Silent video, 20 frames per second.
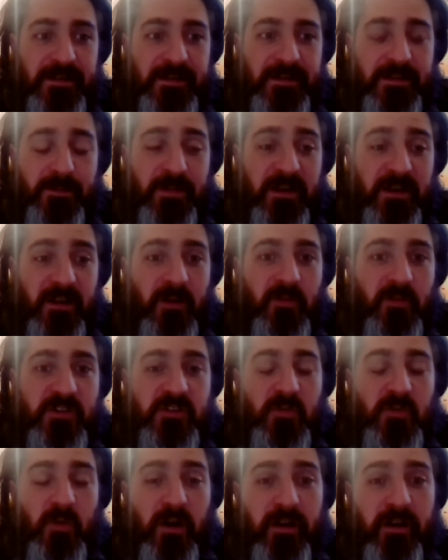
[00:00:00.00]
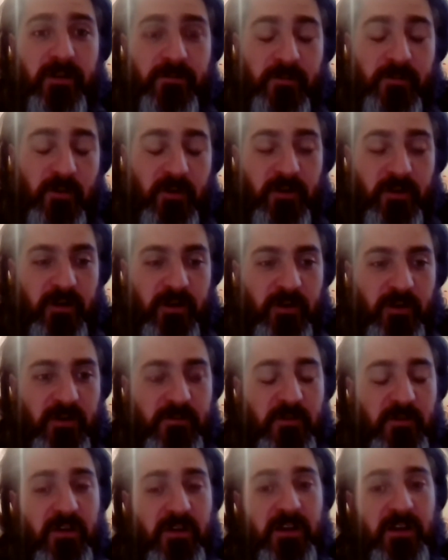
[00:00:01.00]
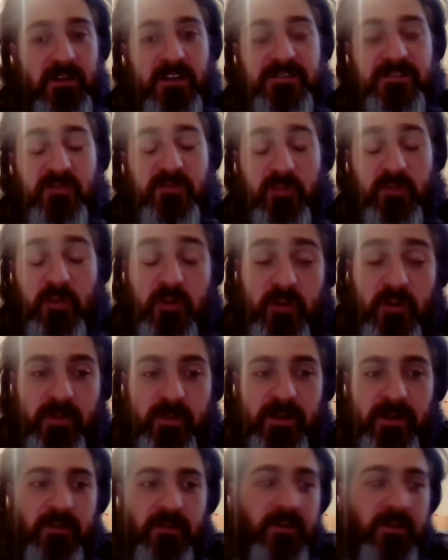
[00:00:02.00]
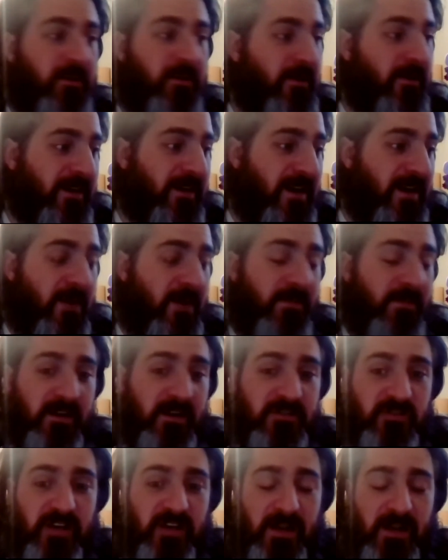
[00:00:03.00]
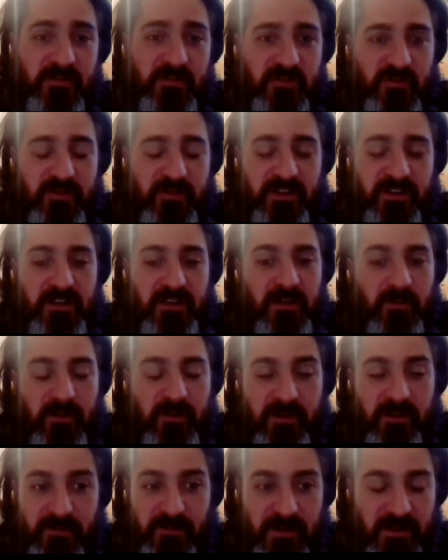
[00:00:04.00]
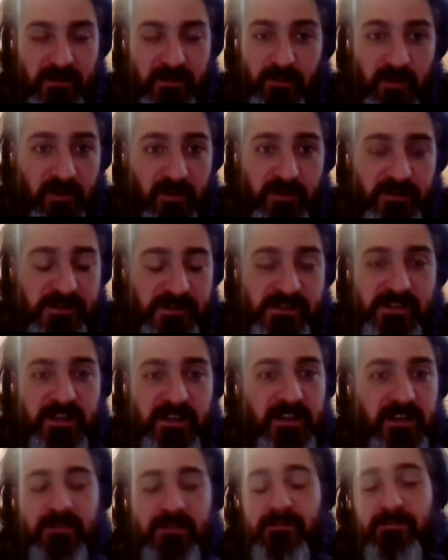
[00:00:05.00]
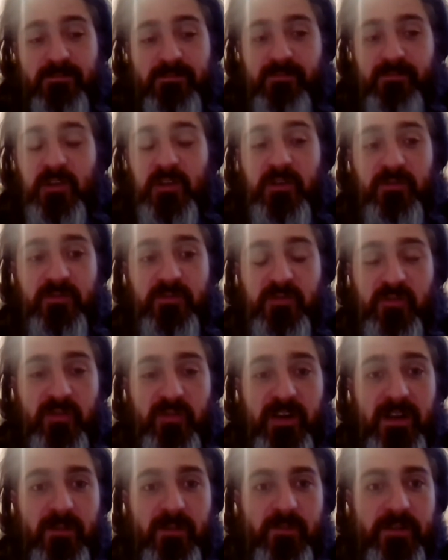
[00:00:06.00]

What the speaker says: depending on what you want it for, if you've got lots of room and you're gonna like extra apple tree and you want to feed the birds, like, it's great.